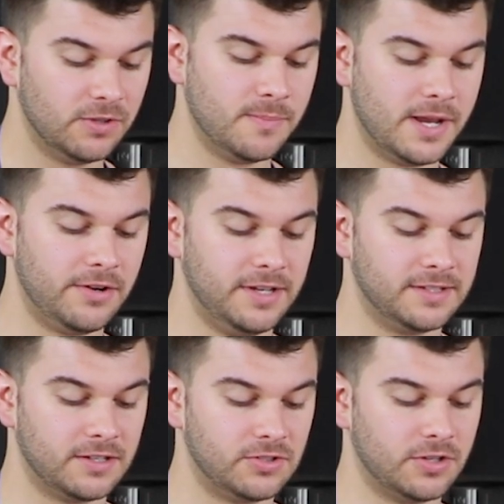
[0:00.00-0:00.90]
the
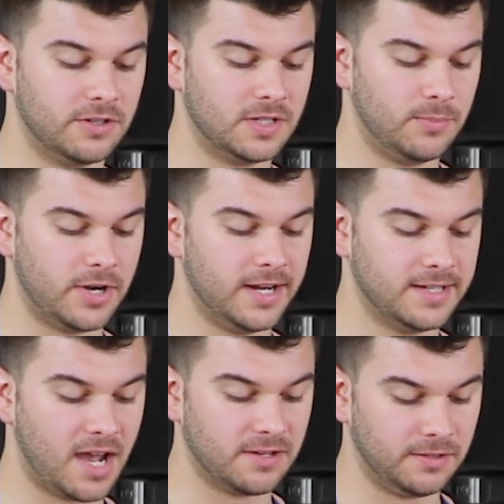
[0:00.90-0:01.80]
berries start to break
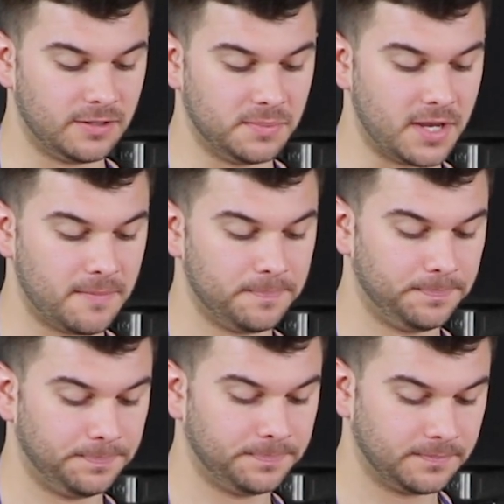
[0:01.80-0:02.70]
down a little bit
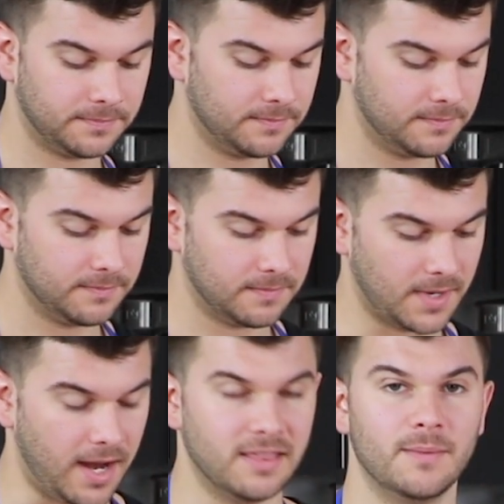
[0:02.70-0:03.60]

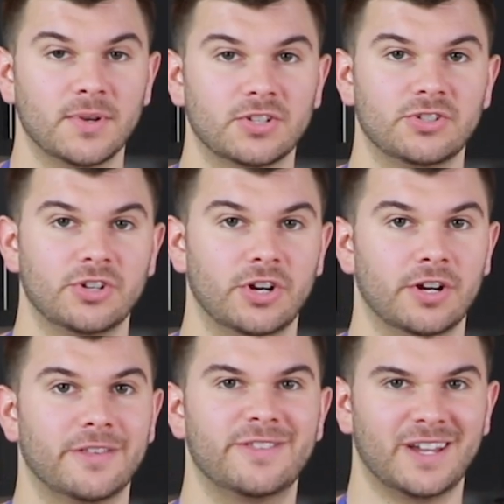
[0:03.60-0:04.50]
and the mixture
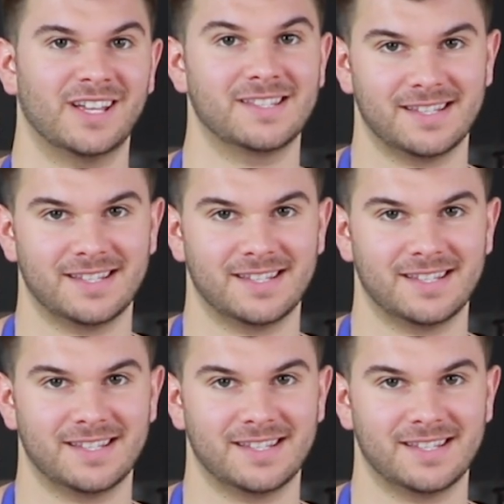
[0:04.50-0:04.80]
thickens